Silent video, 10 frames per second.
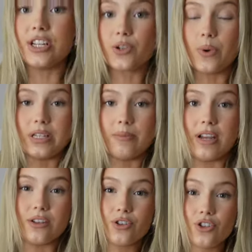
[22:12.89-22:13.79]
squeezing
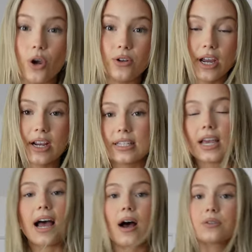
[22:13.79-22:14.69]
me in so tight, because
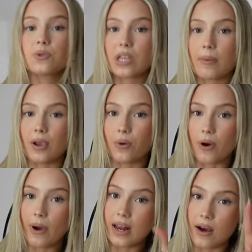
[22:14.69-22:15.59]
House of CB,
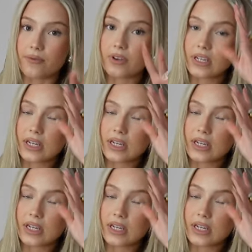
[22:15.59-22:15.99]
although I love